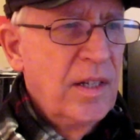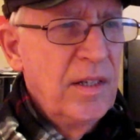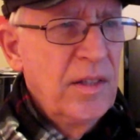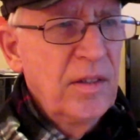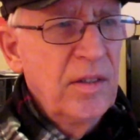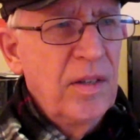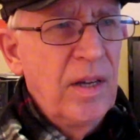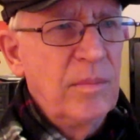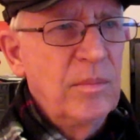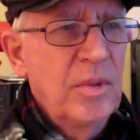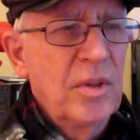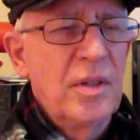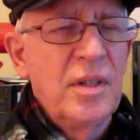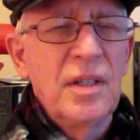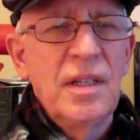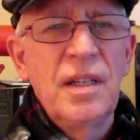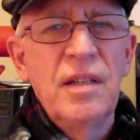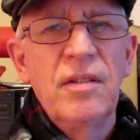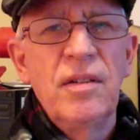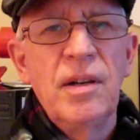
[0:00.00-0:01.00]
So I'm
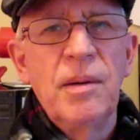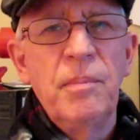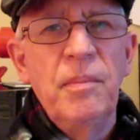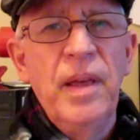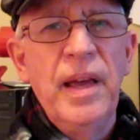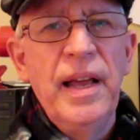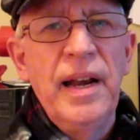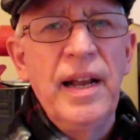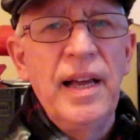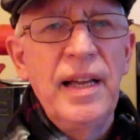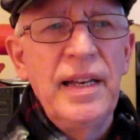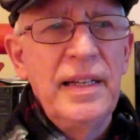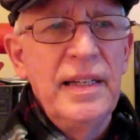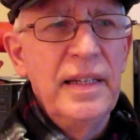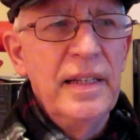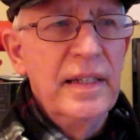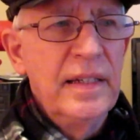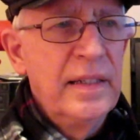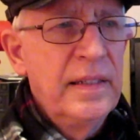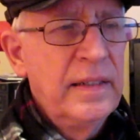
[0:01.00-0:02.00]
going to give up that
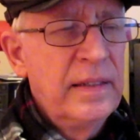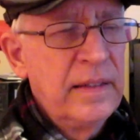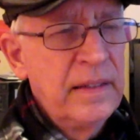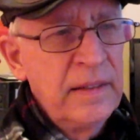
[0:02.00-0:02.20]
idea.